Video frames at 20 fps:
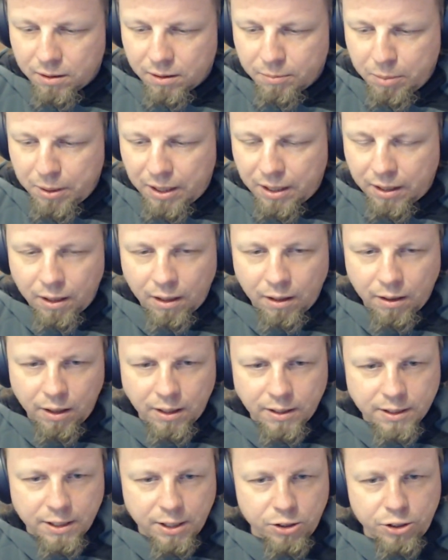plugging
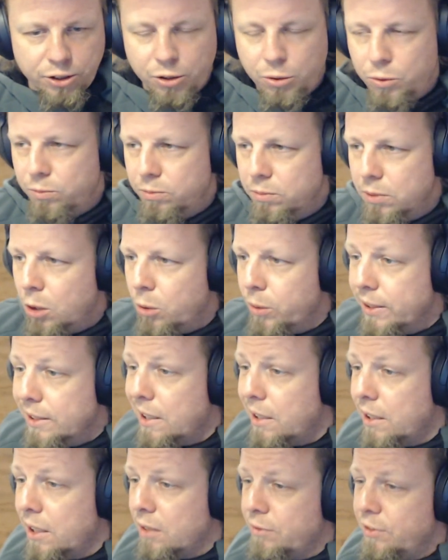things here, so
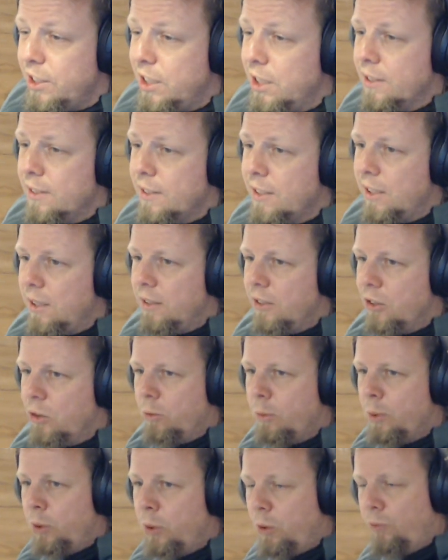OSK and VNC,
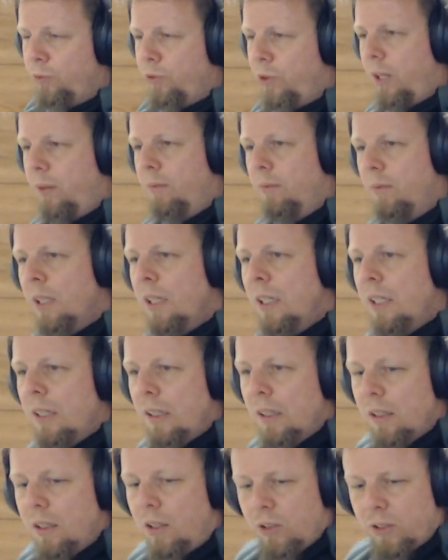so Ubuntu Frame
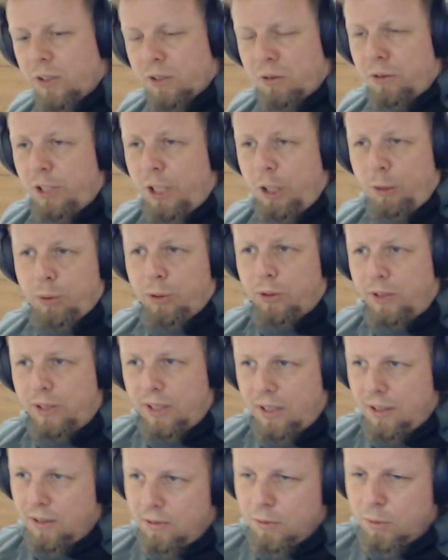on-screen keyboard
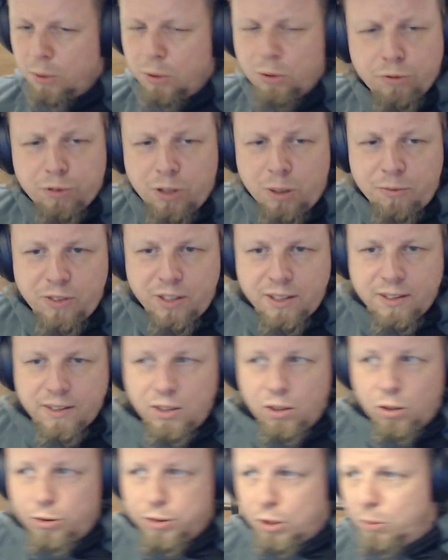and Ubuntu Frame
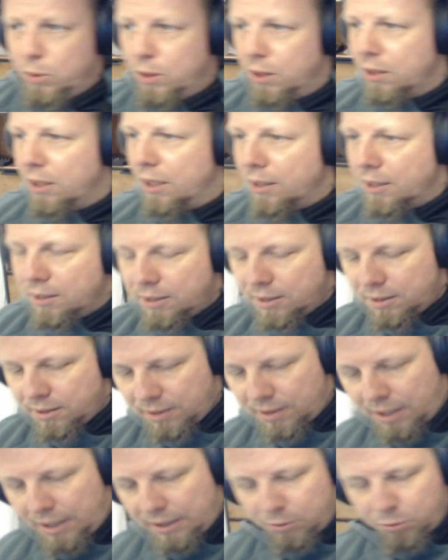VNC also will get a
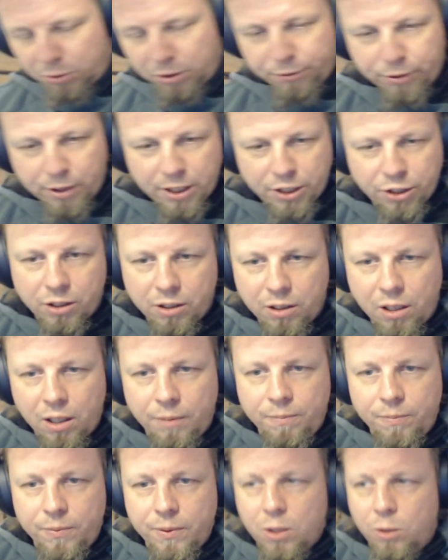slight refresh.
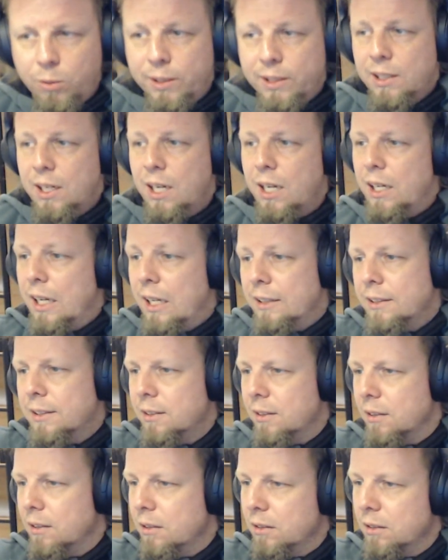OSK
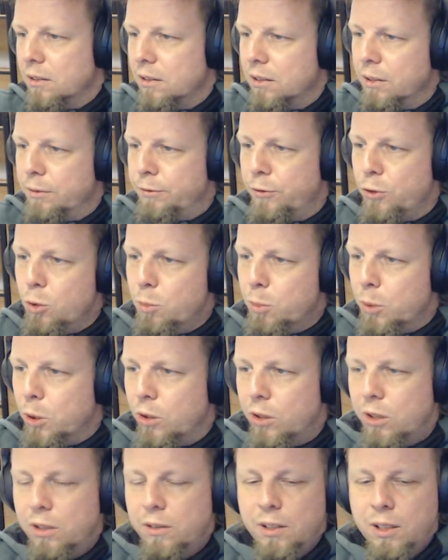gets a few
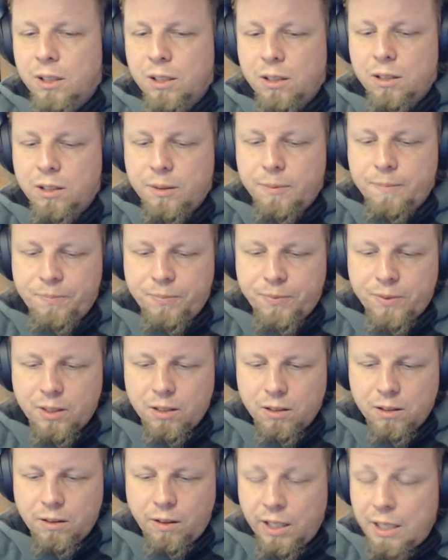more
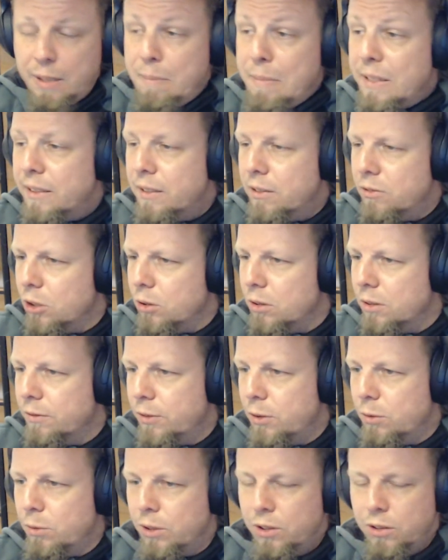themes, so
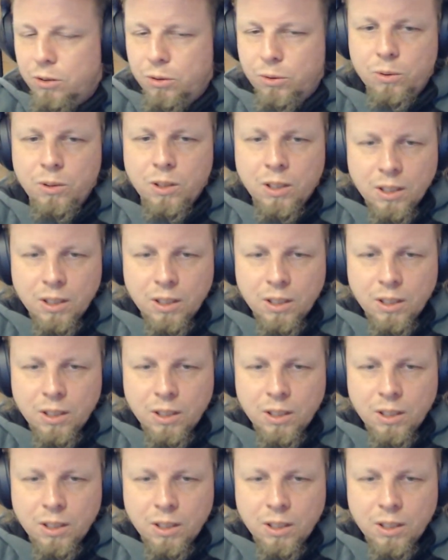if you want to